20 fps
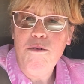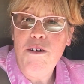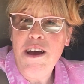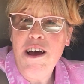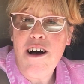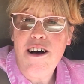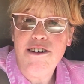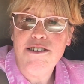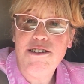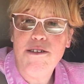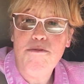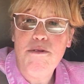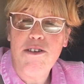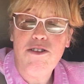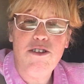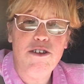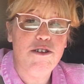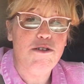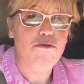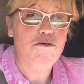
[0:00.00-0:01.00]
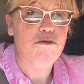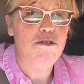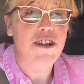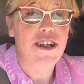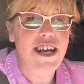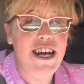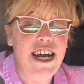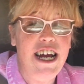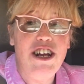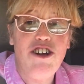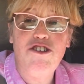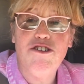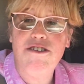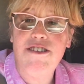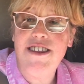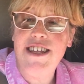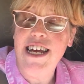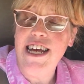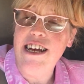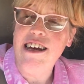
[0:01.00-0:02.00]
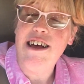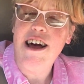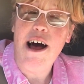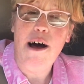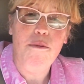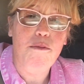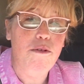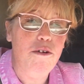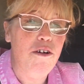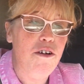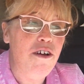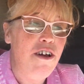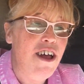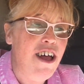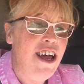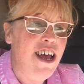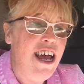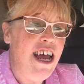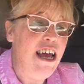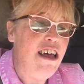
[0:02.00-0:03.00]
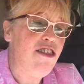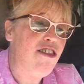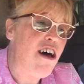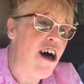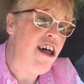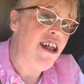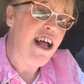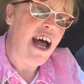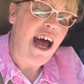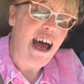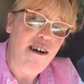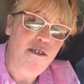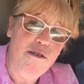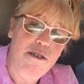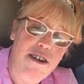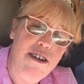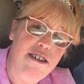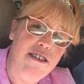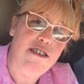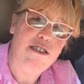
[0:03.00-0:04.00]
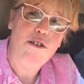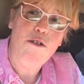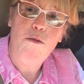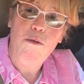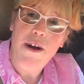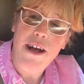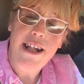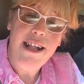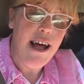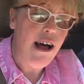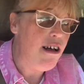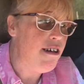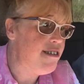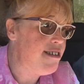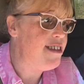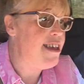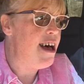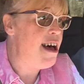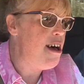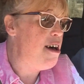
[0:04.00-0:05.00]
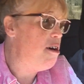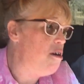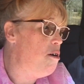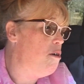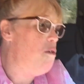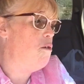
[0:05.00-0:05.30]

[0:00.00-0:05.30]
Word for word: We also met this really interesting couple. He thought I was Queen Elsa